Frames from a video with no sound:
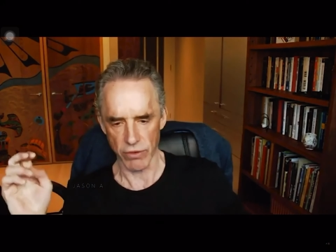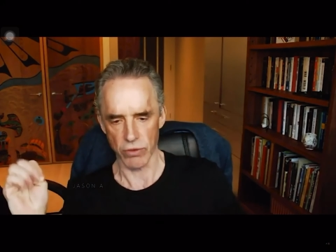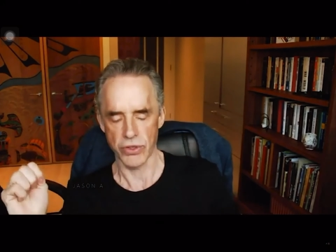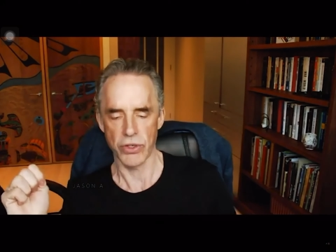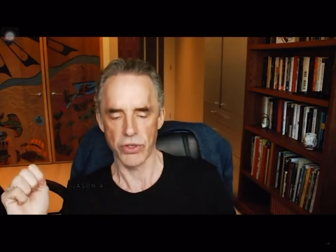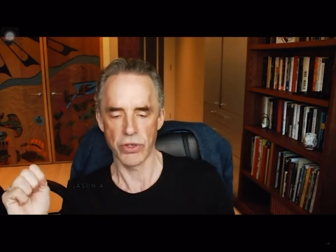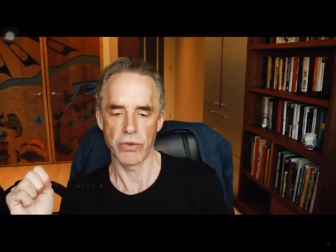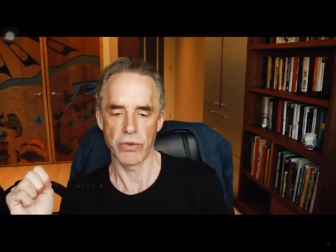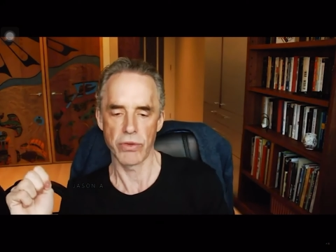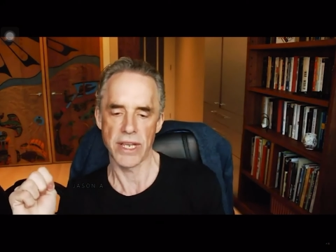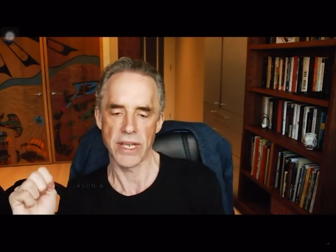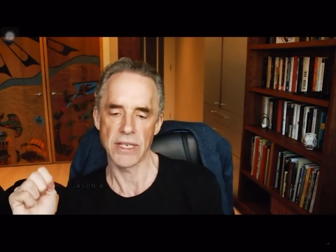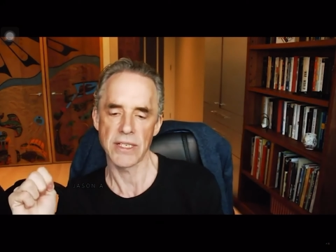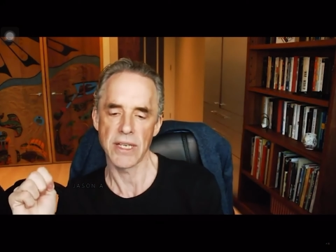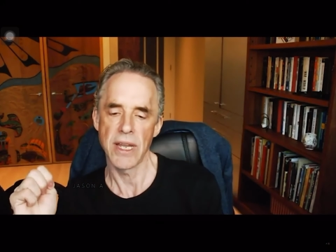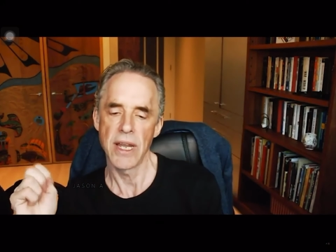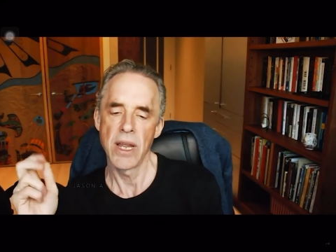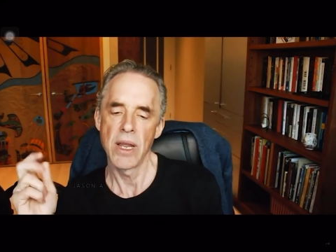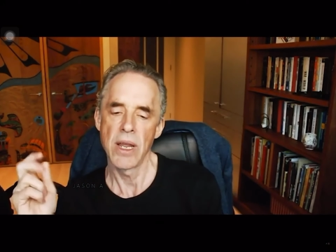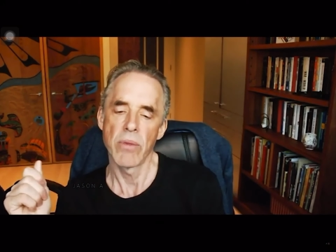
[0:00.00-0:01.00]
two things.
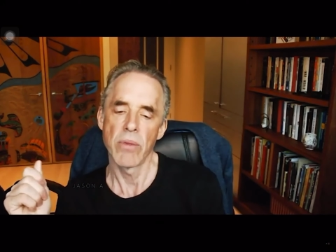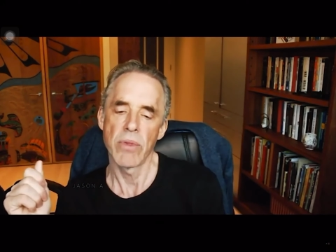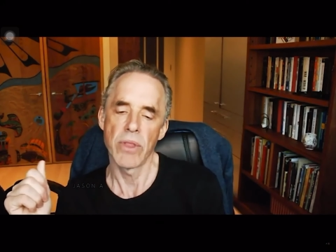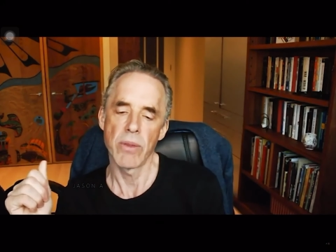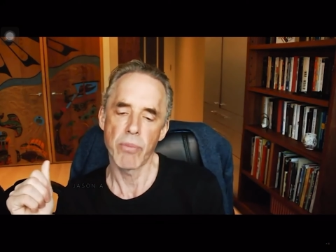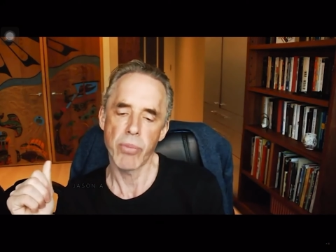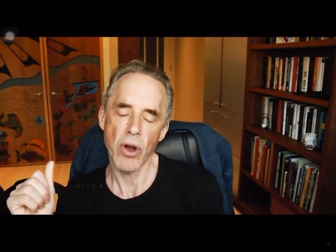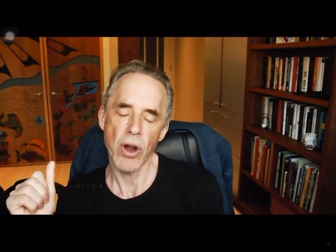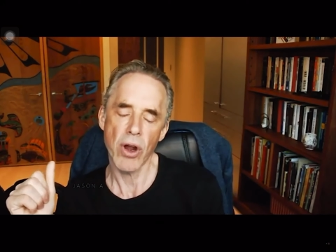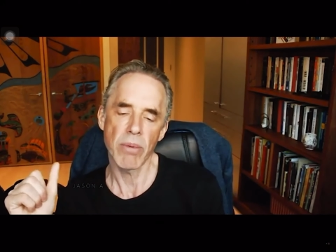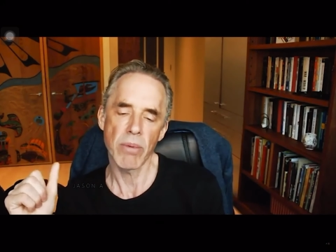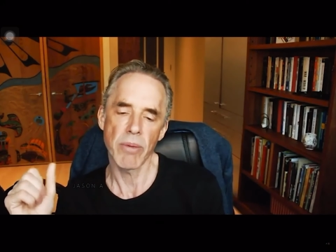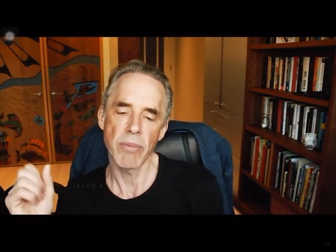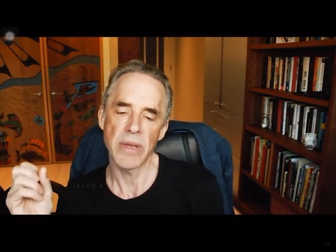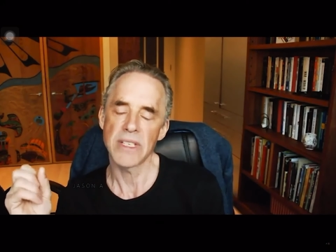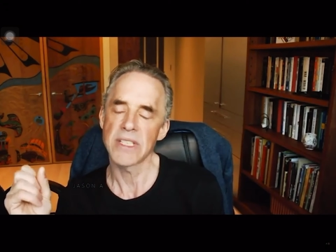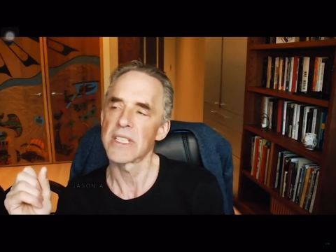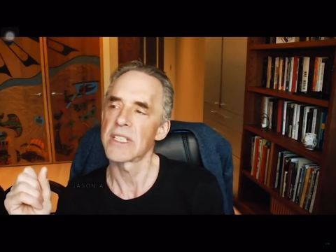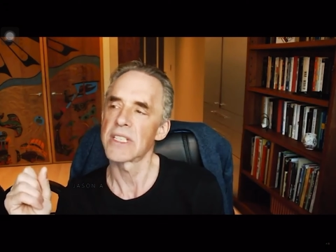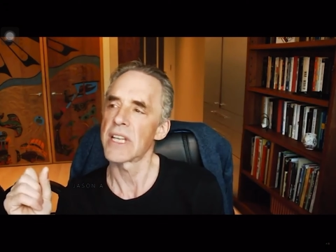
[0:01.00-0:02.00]
The problem
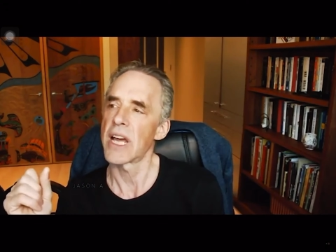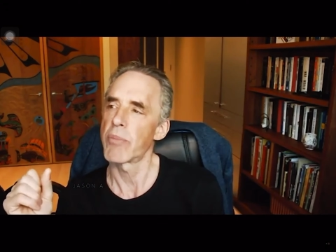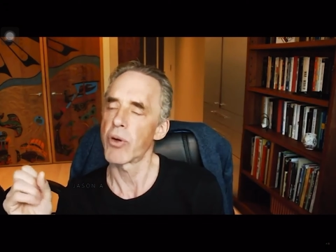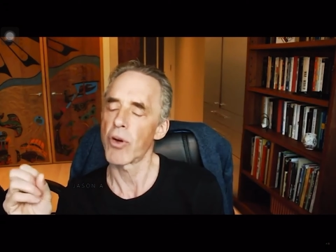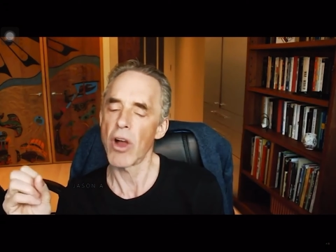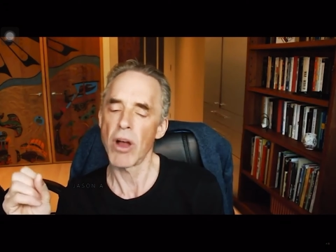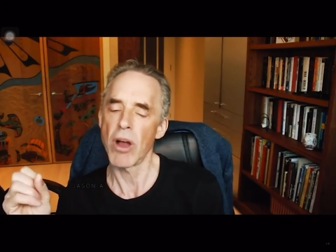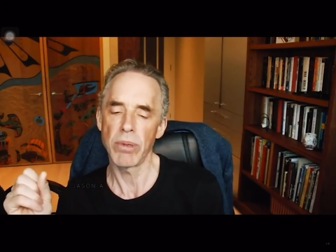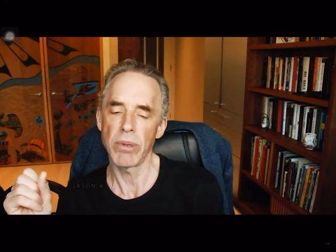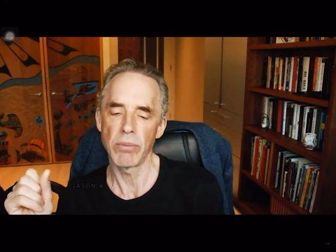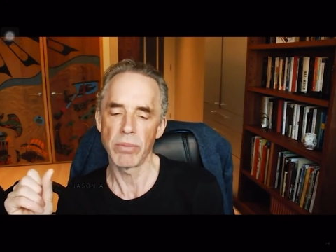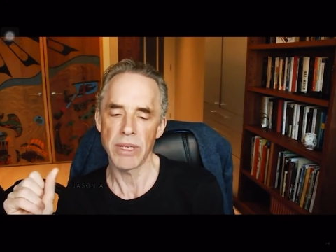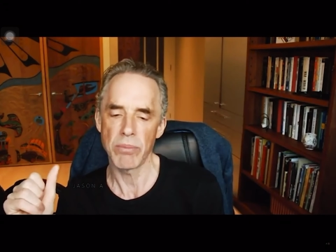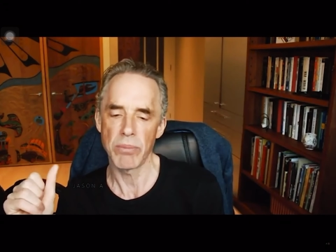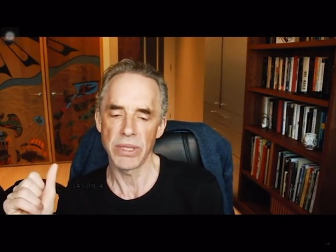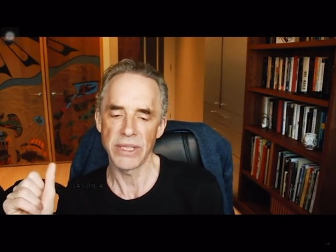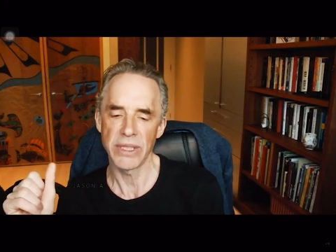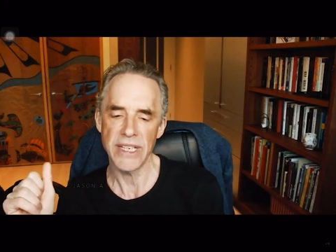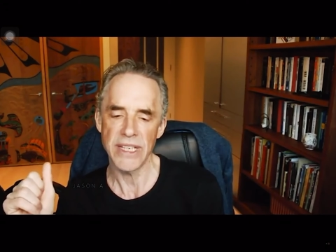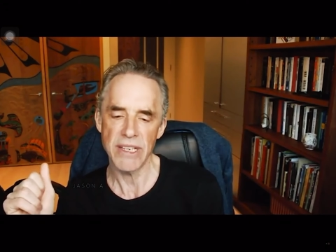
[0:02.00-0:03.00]
is I probably
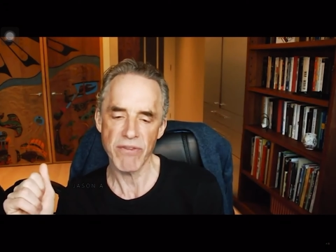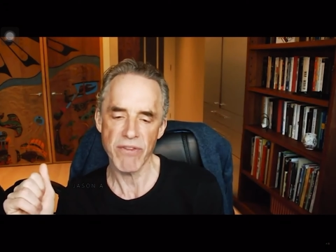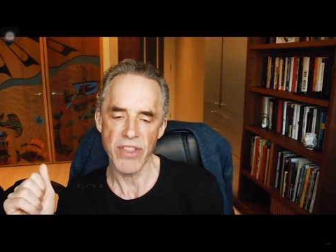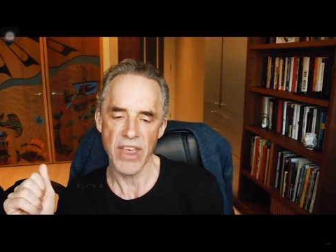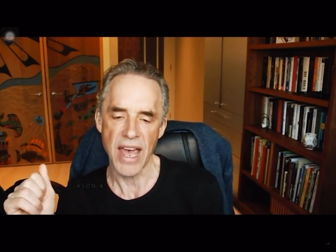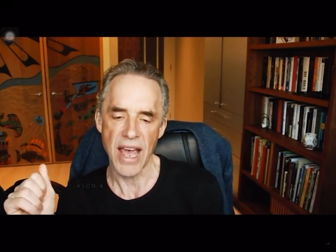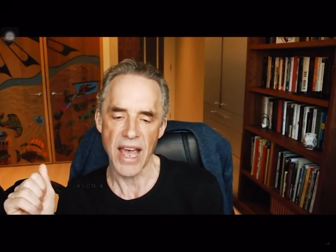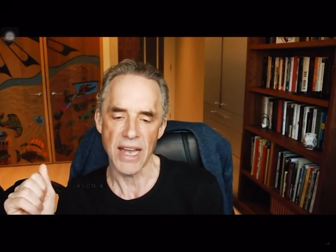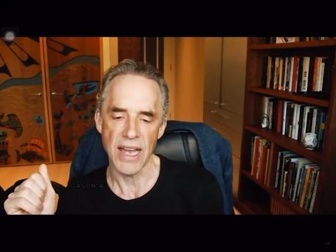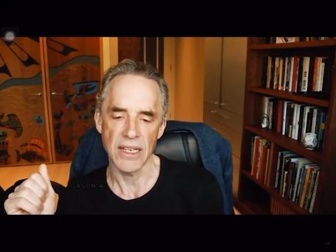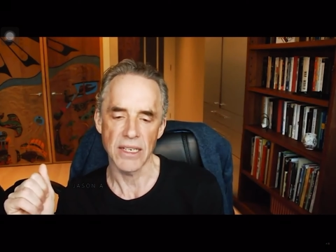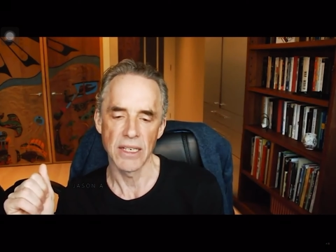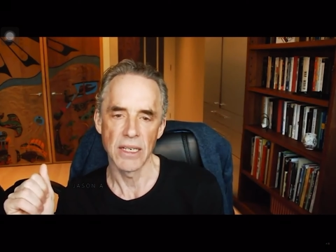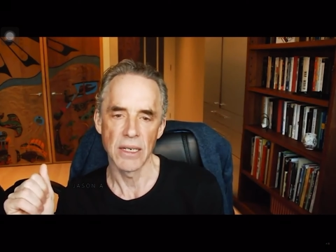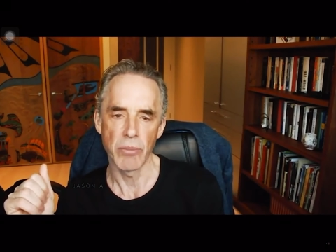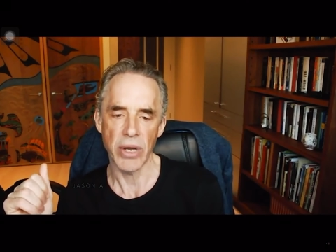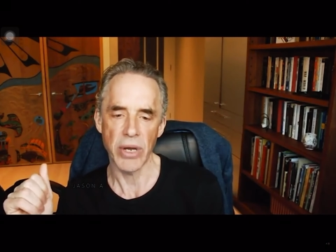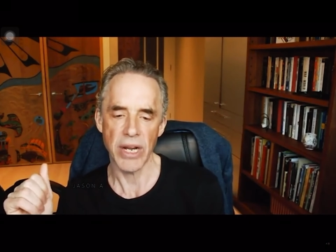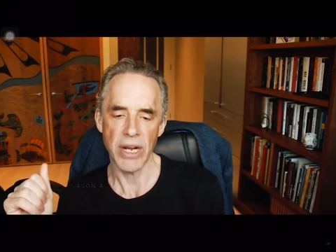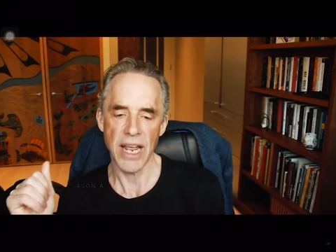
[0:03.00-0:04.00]
believe that,
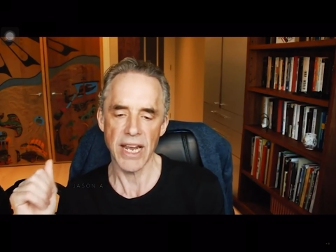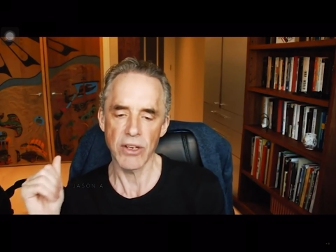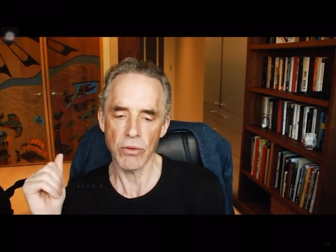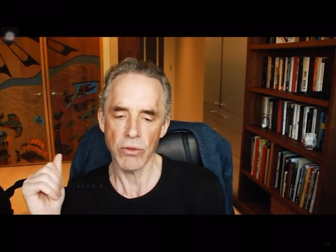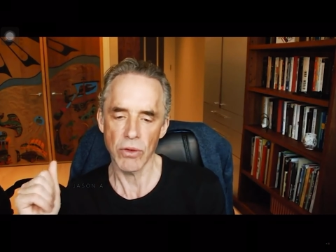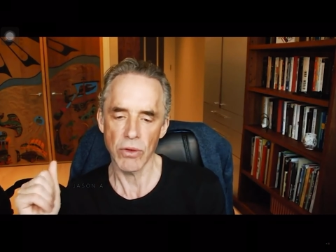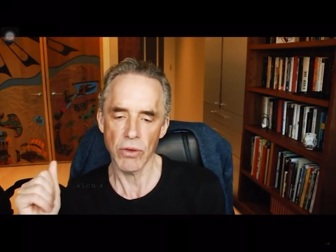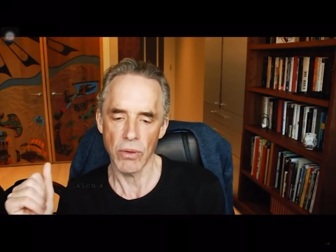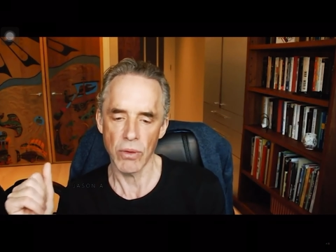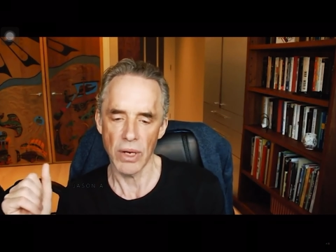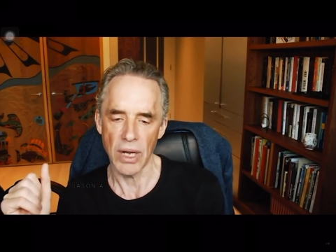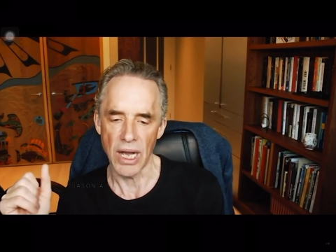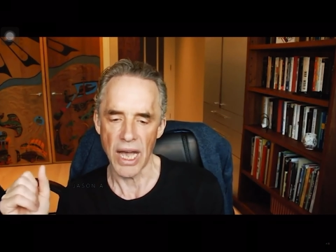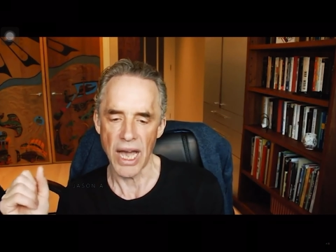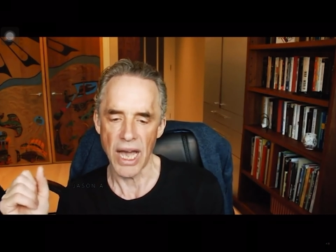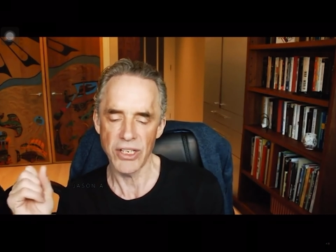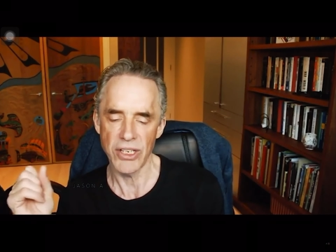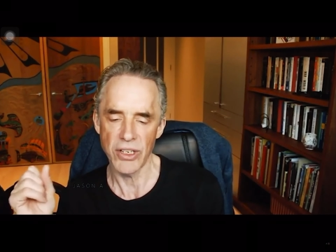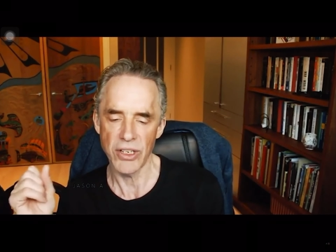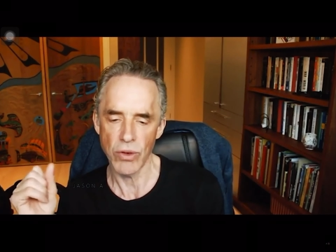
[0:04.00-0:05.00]
but I don't know.
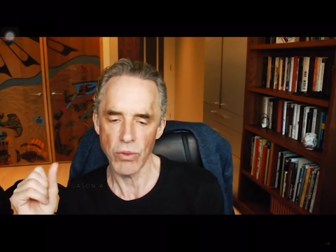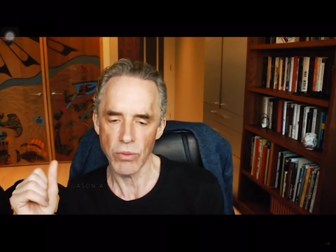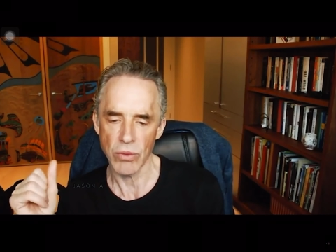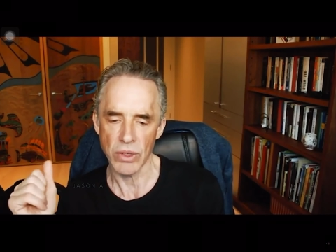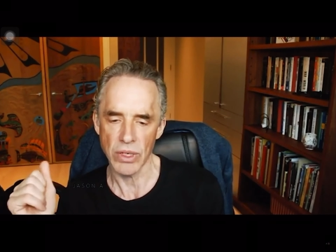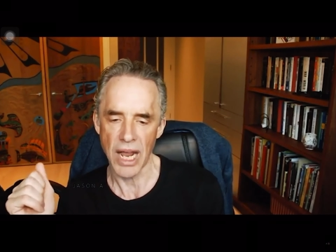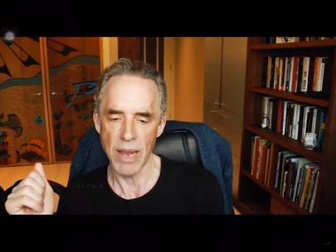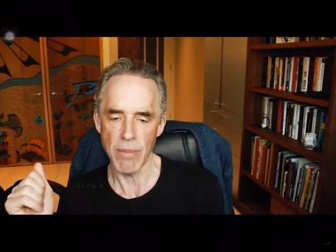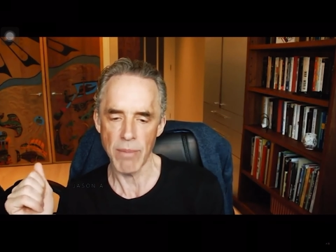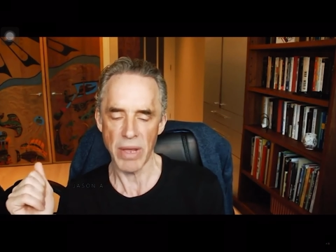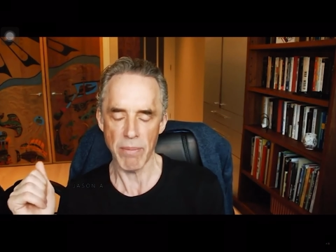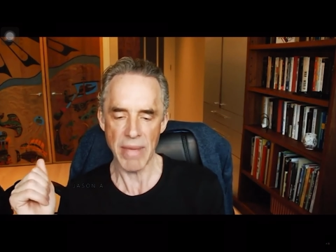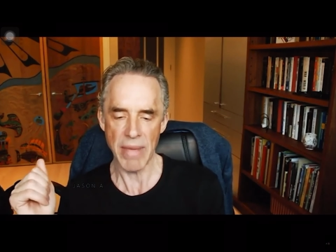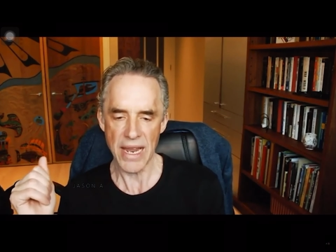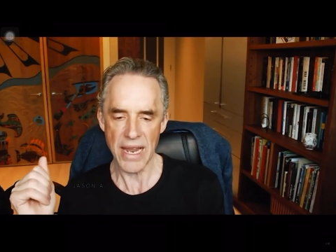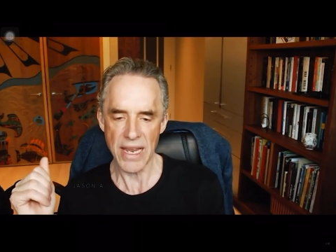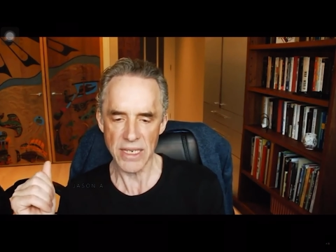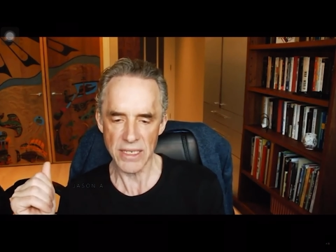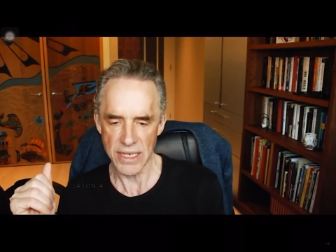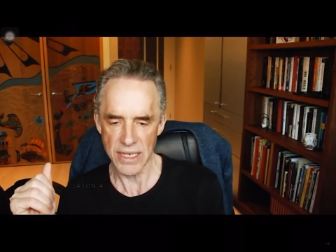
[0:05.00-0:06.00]
I'm
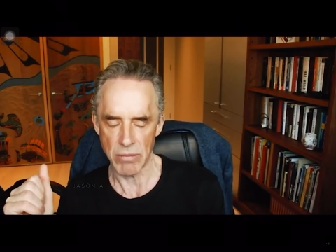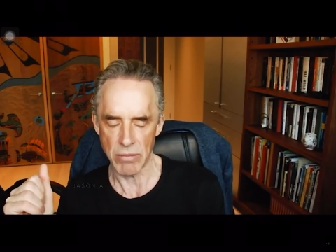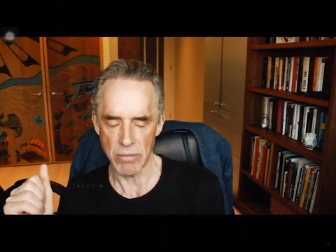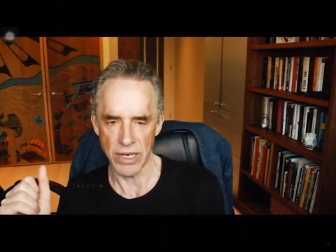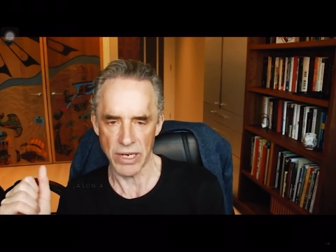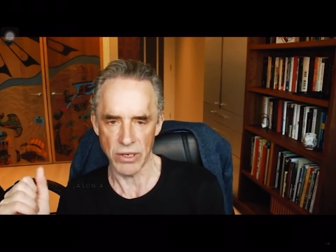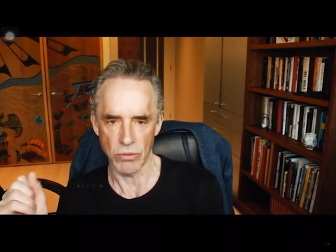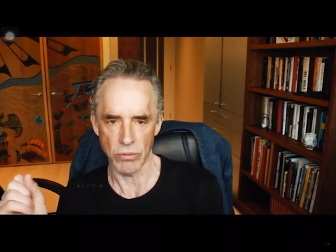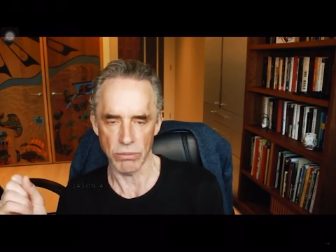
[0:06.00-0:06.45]
amazed at my own